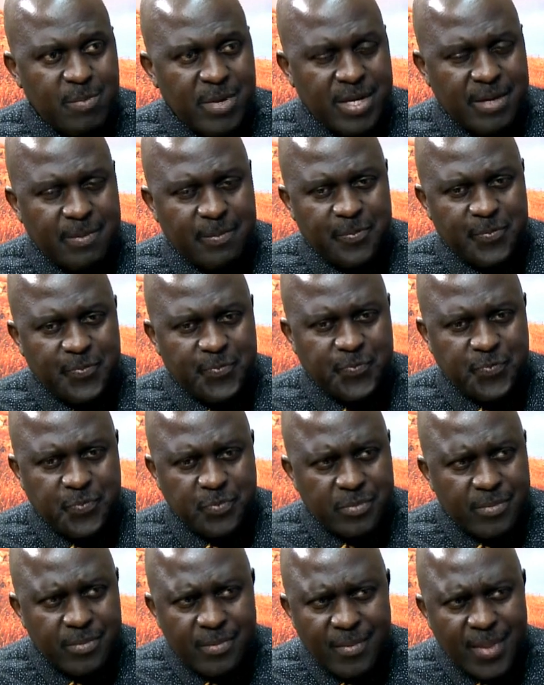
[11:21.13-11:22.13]
But
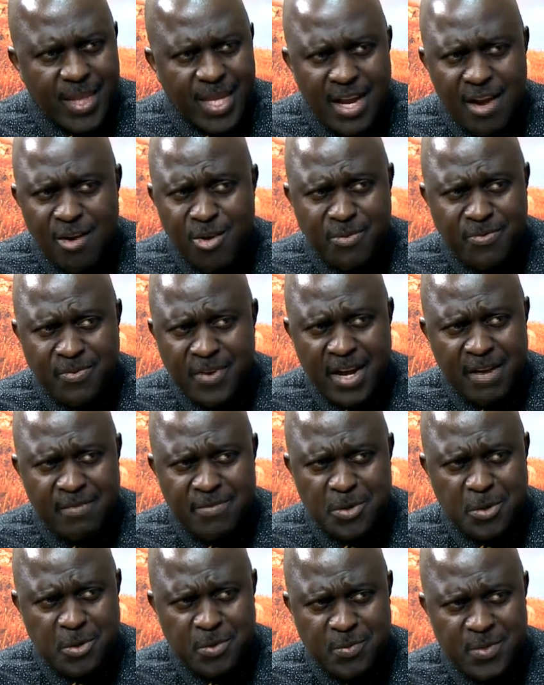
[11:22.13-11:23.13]
how far
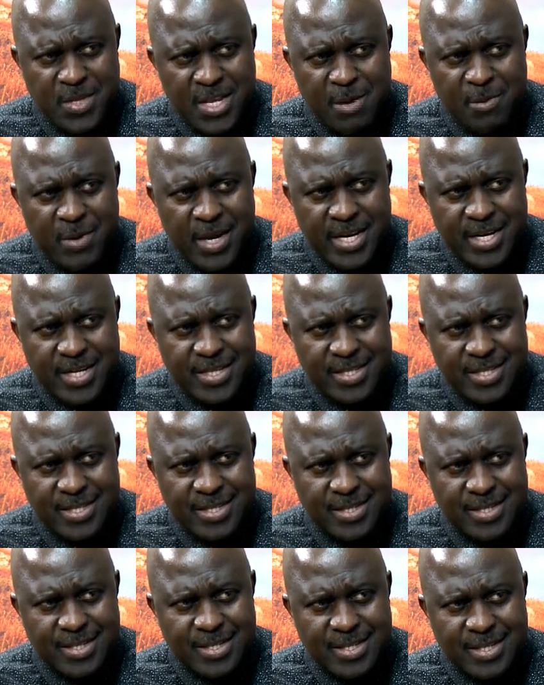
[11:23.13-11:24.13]
have you gone with the
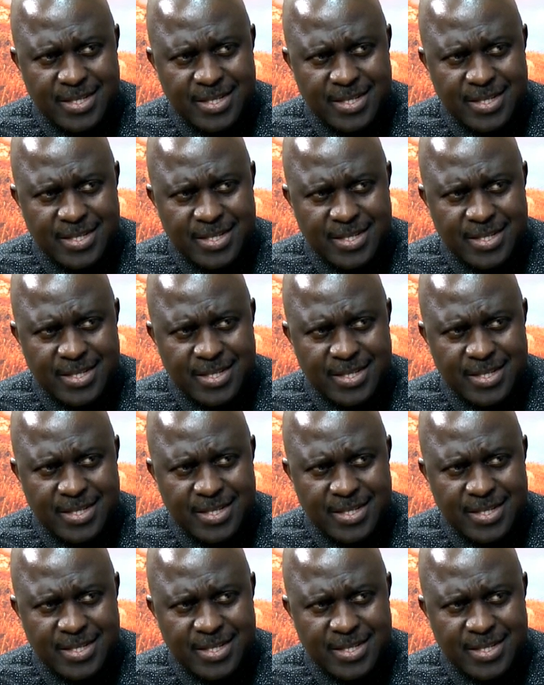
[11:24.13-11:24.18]
awareness?